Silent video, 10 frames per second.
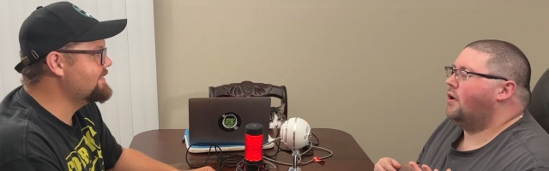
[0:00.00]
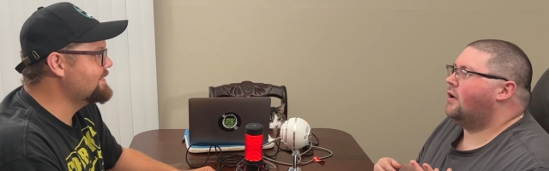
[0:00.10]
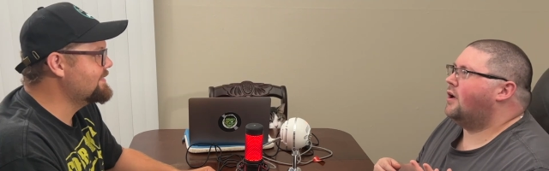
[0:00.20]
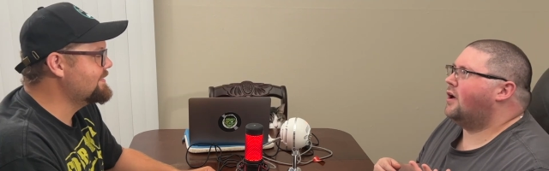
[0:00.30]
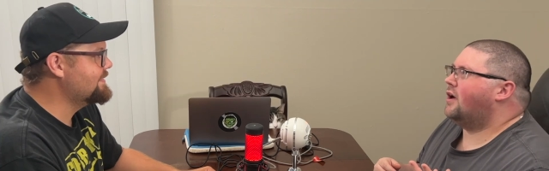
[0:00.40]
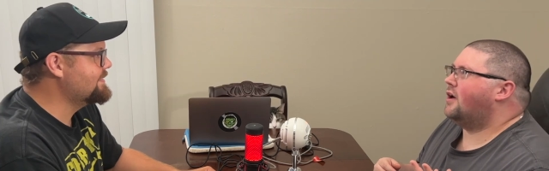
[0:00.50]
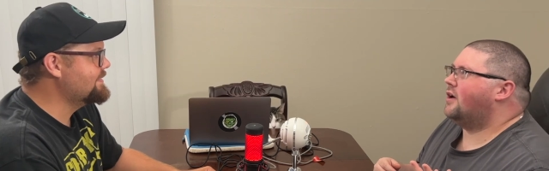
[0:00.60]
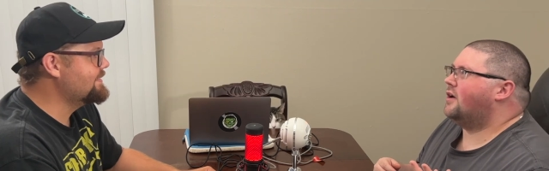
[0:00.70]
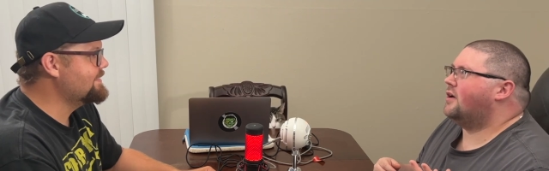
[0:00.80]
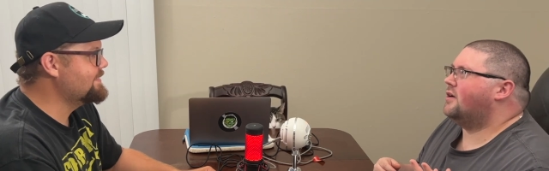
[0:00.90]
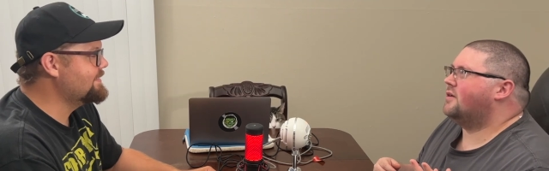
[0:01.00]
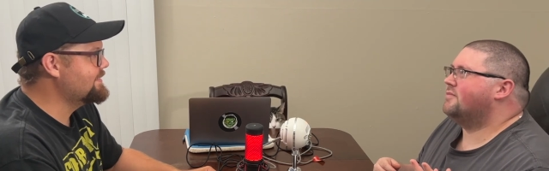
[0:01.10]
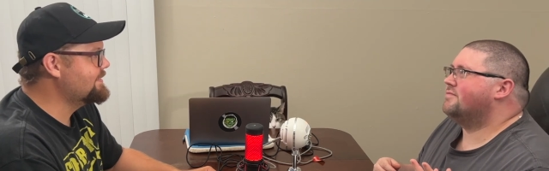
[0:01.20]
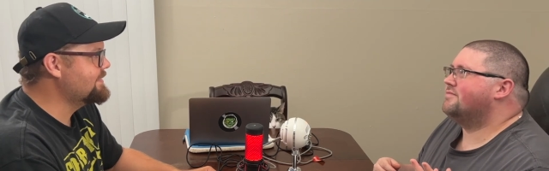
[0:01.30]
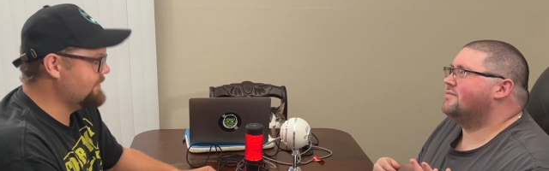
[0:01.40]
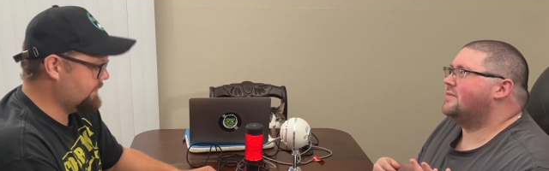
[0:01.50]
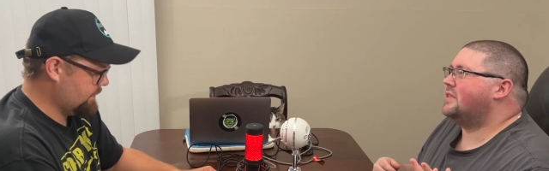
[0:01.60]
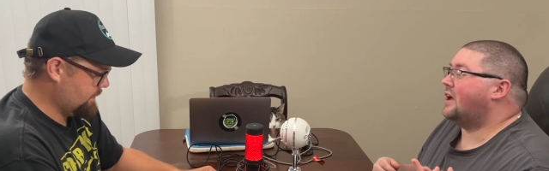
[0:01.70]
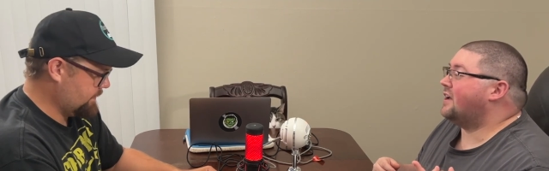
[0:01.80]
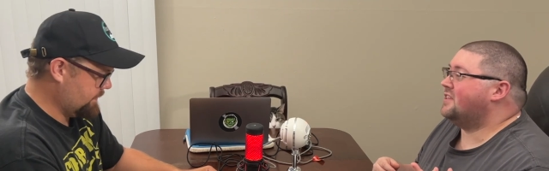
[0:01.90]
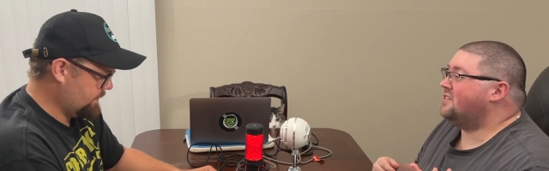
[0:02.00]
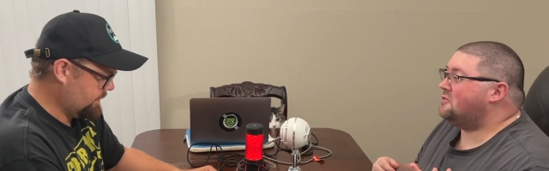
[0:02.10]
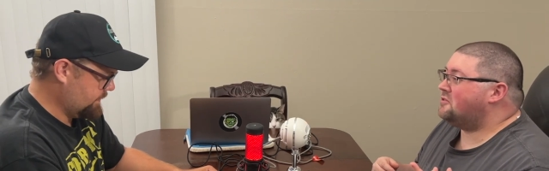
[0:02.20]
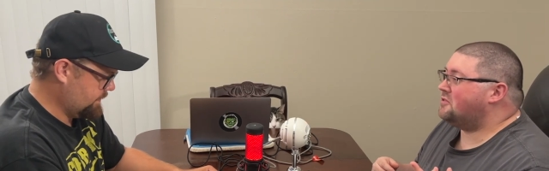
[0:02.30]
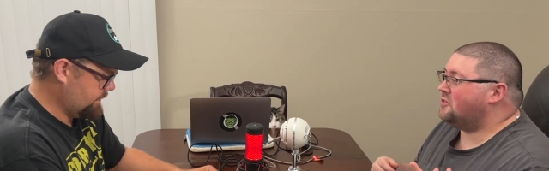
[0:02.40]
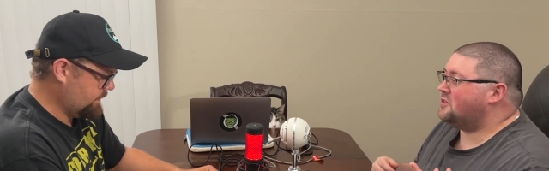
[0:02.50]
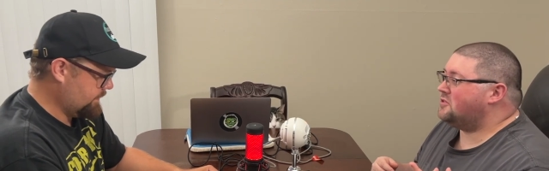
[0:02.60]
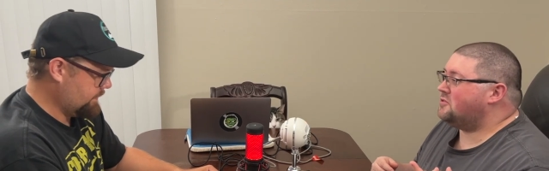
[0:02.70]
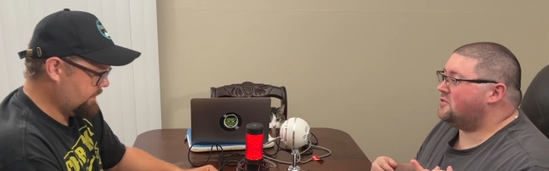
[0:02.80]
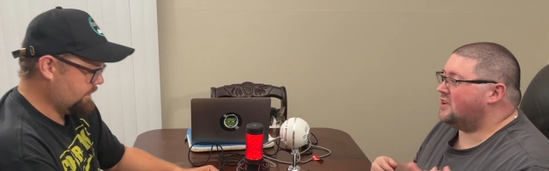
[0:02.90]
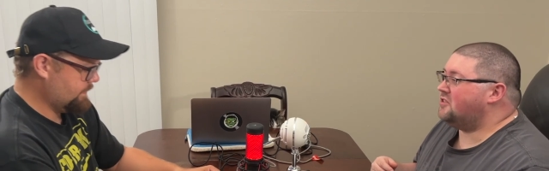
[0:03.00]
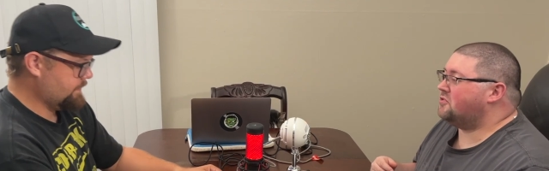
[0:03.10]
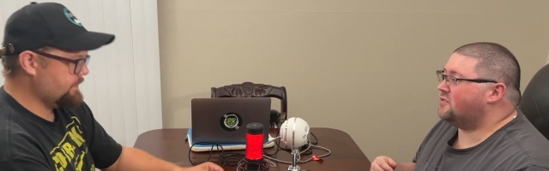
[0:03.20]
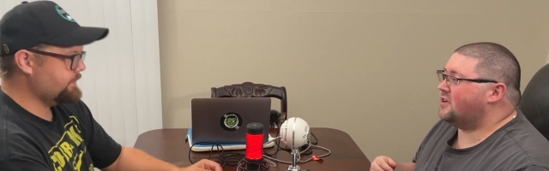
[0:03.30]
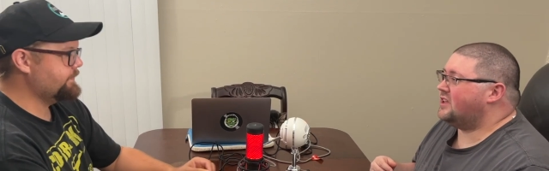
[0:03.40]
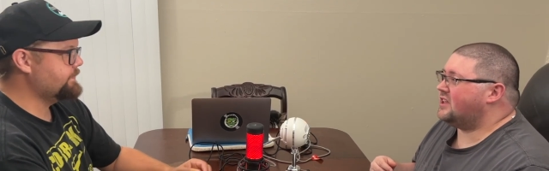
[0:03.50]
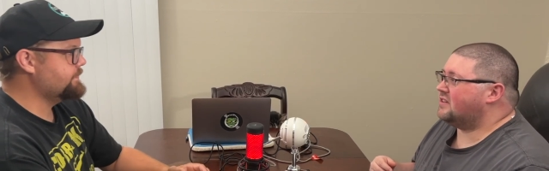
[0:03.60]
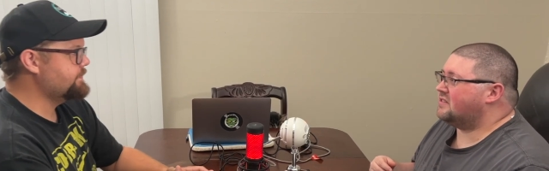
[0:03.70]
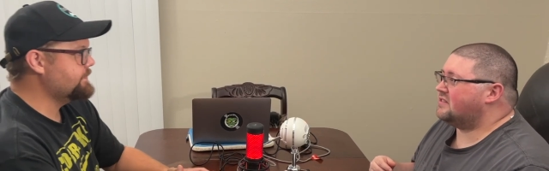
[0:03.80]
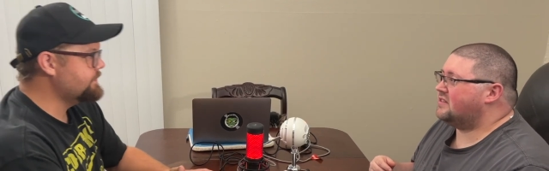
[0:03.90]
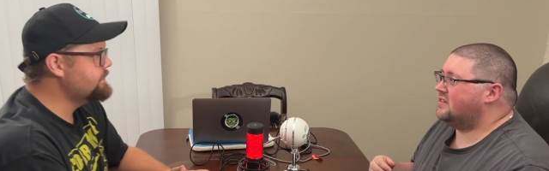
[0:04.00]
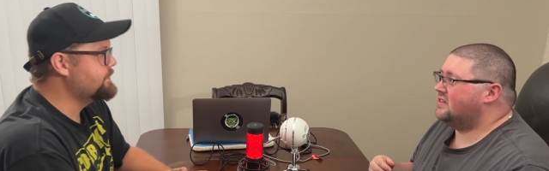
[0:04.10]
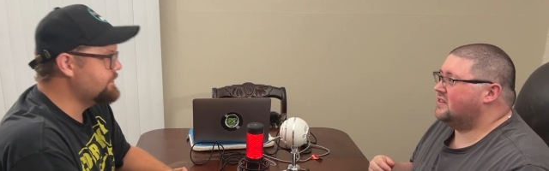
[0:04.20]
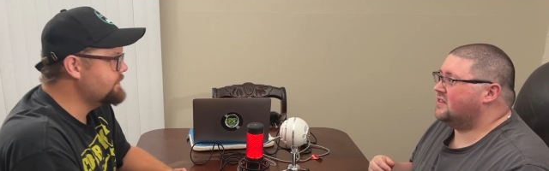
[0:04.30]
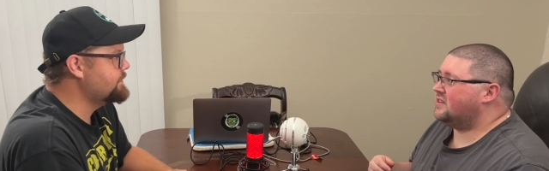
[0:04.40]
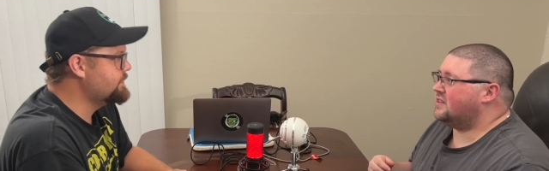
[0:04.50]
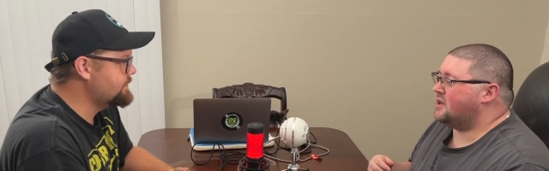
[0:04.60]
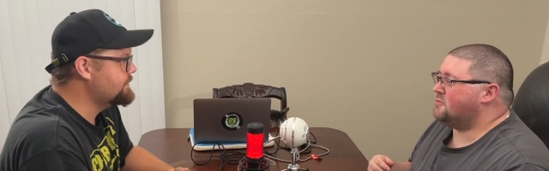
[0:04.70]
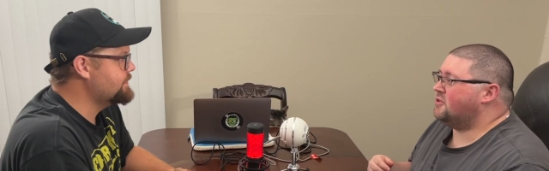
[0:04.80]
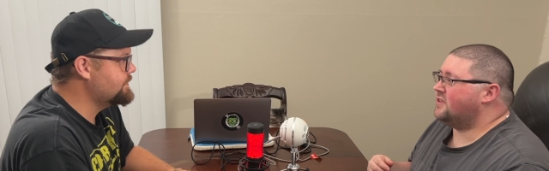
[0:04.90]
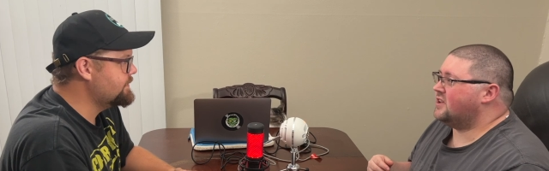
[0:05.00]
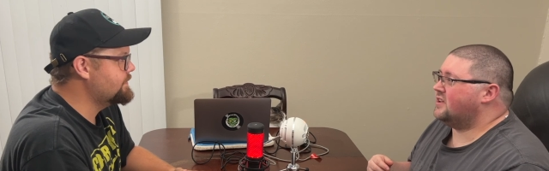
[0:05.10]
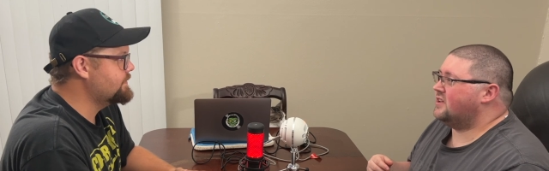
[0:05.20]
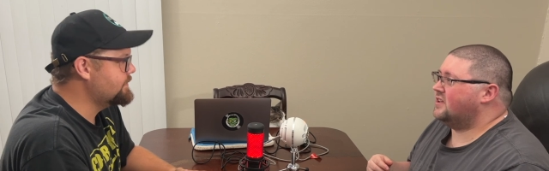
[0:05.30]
Speaker 1: Um, I think those are the only two single Freddy kills in that movie.